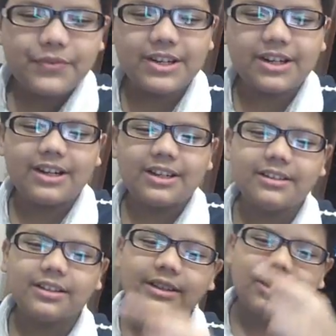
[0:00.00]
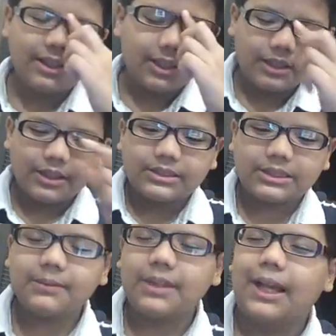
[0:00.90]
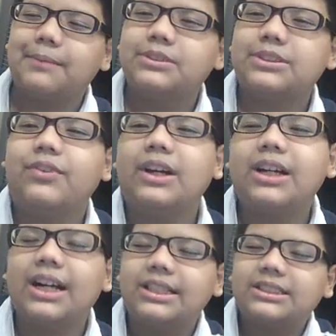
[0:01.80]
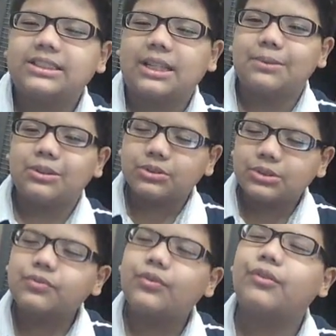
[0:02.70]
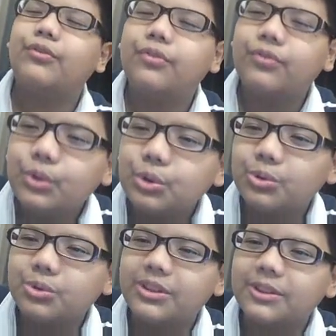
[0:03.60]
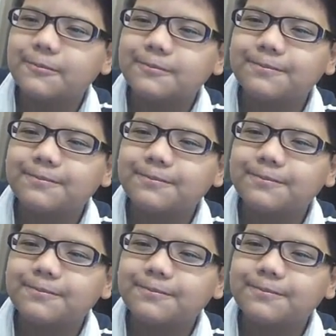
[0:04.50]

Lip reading: Moving on, sometimes fungi can be used for food.